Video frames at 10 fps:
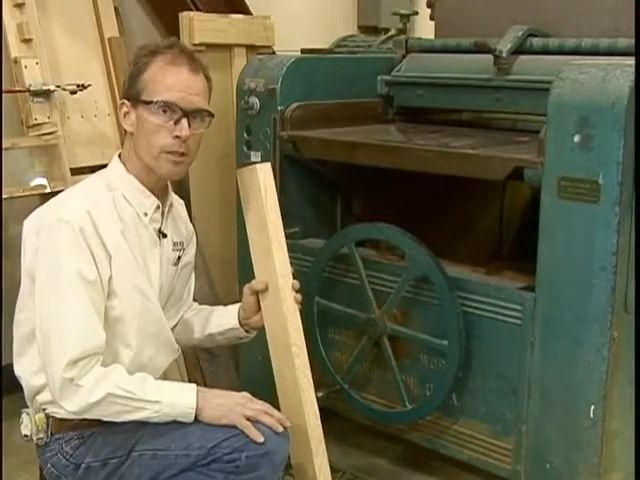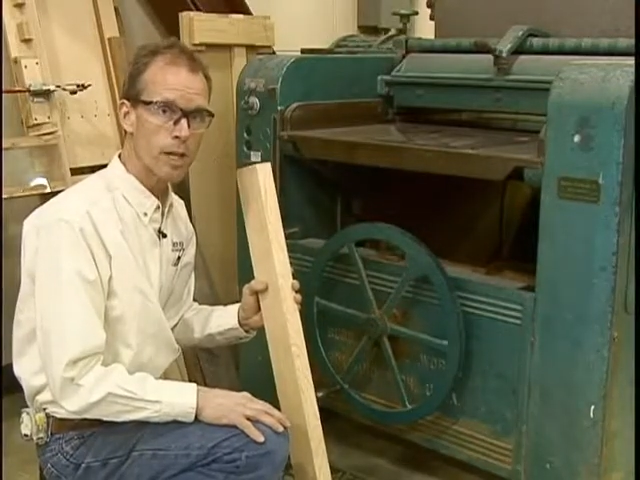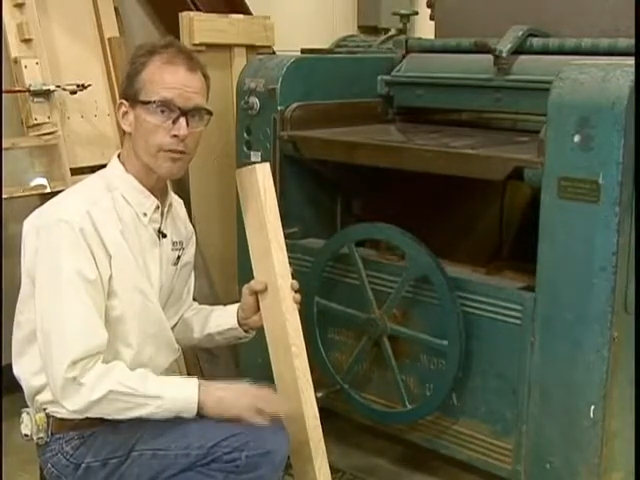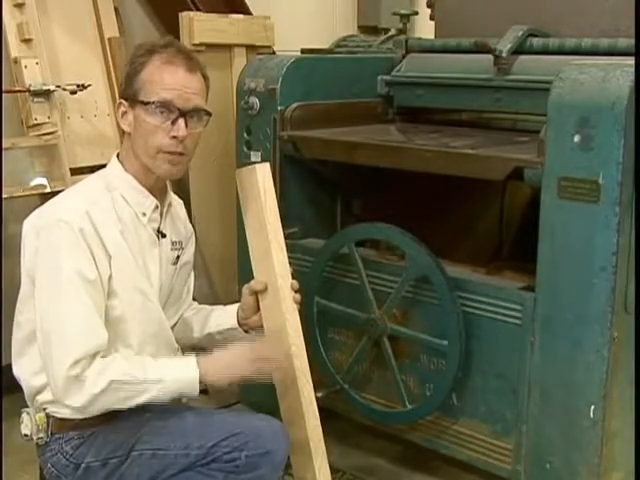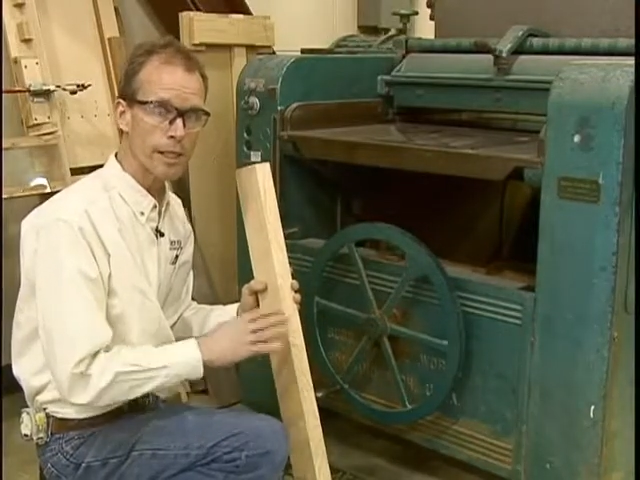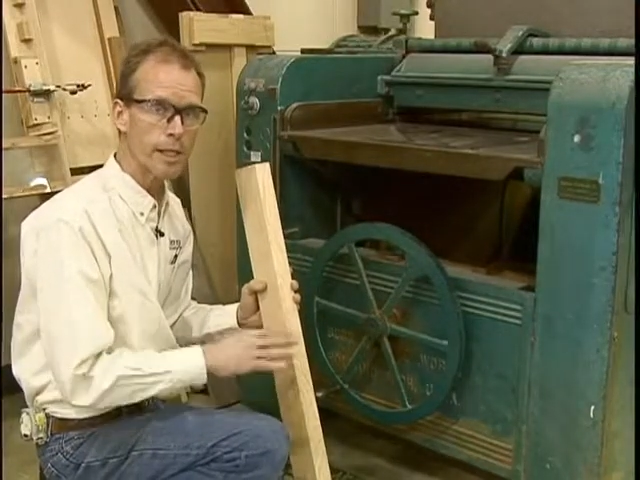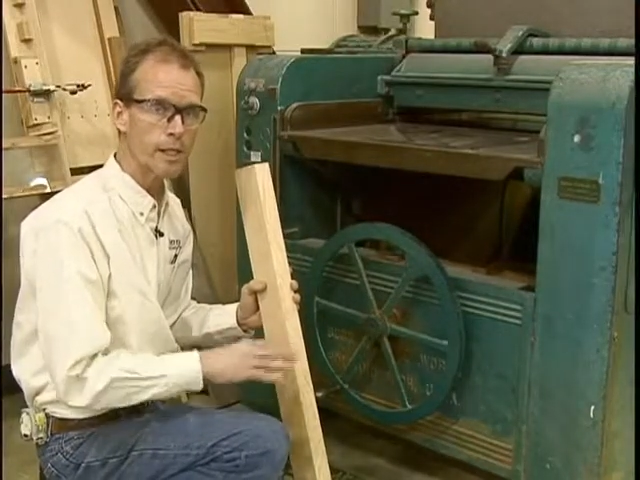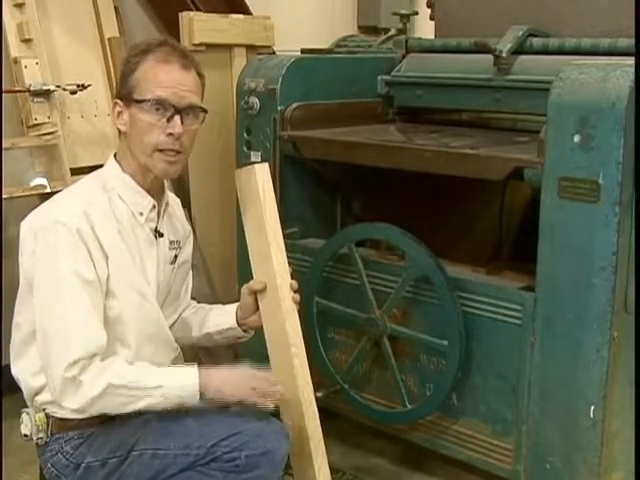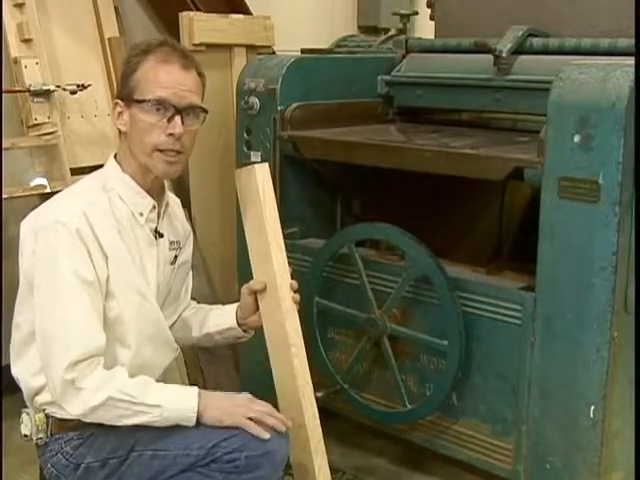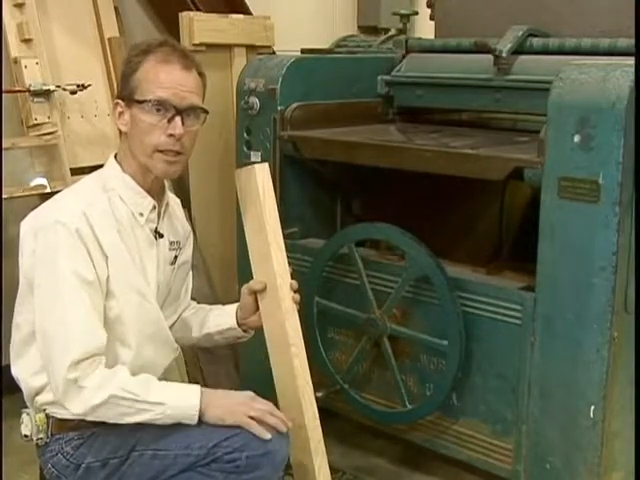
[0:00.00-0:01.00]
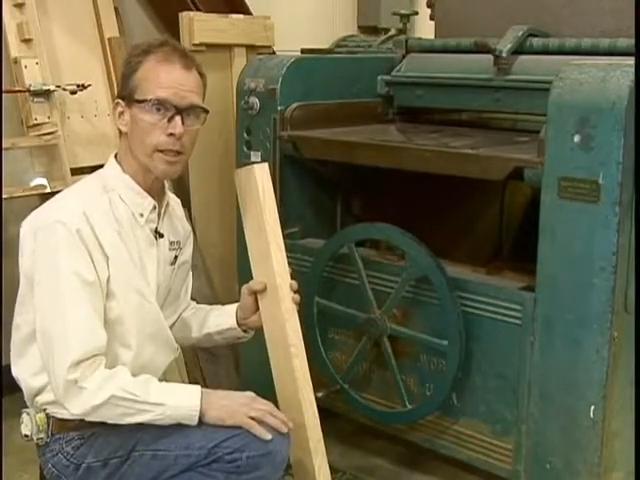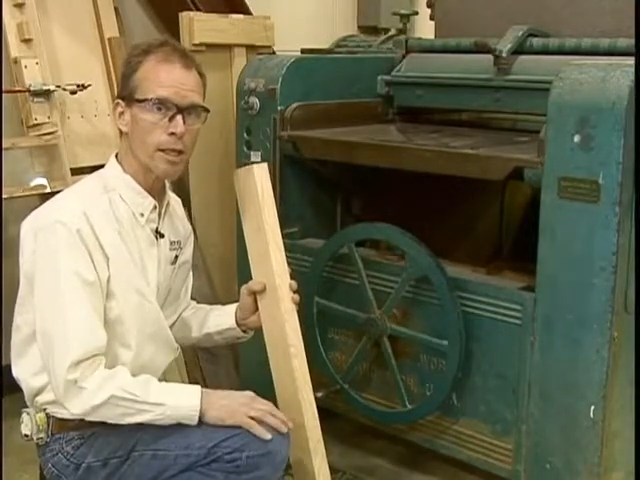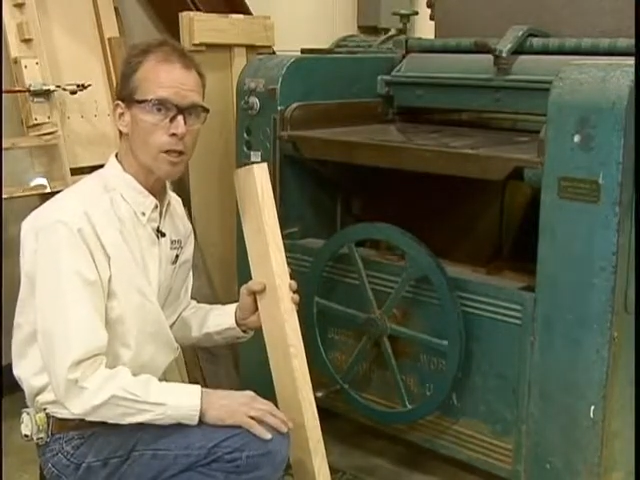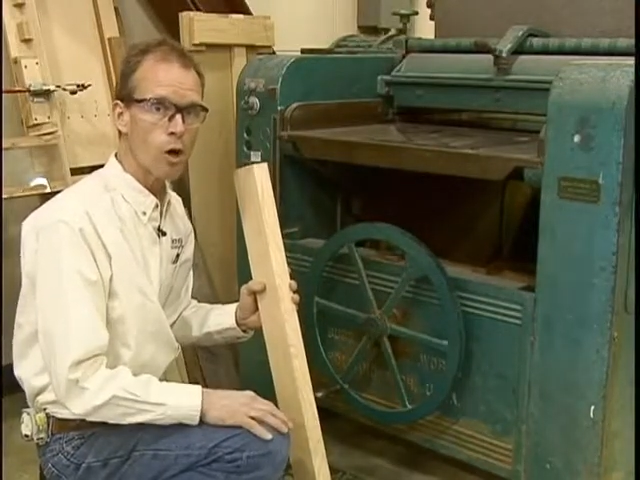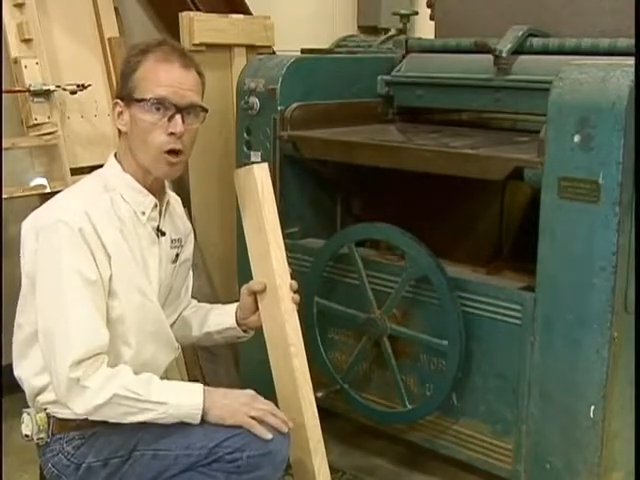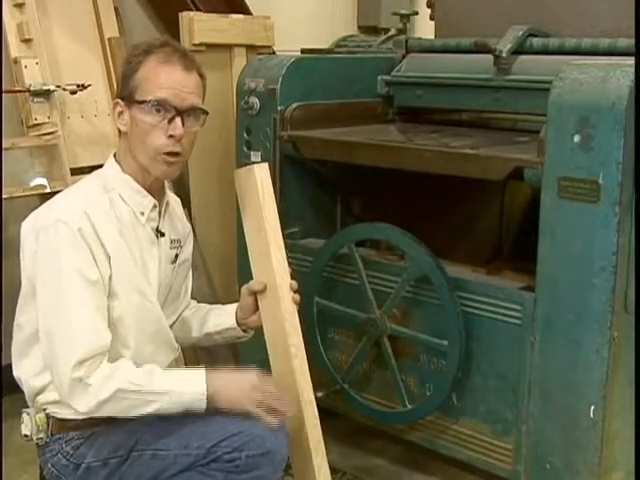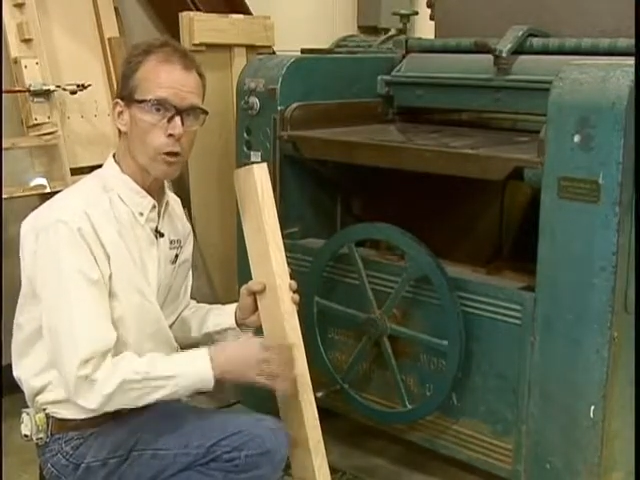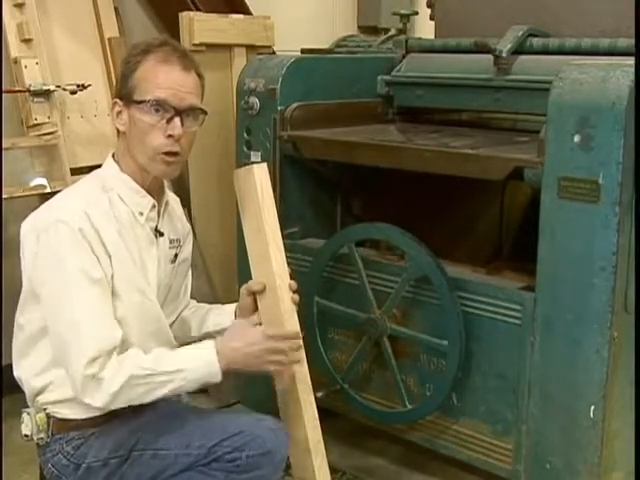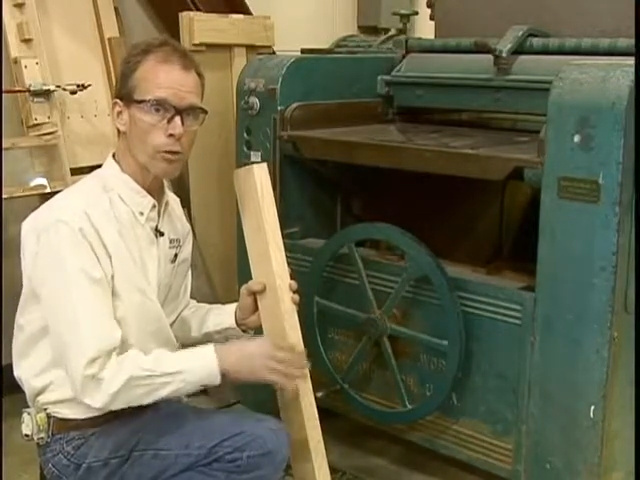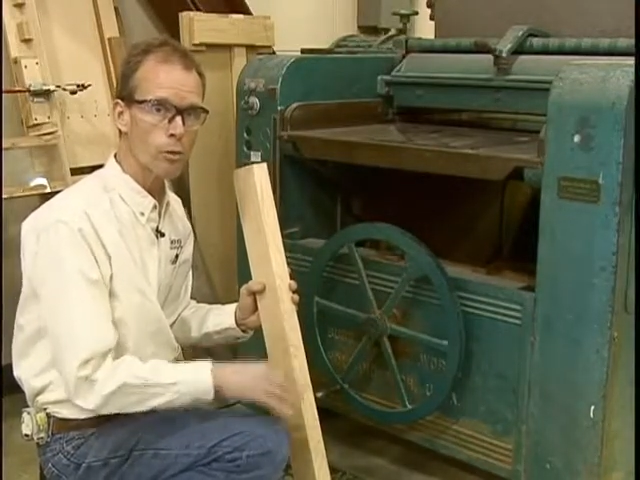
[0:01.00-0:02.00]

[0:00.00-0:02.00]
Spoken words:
safely and cleanly, although it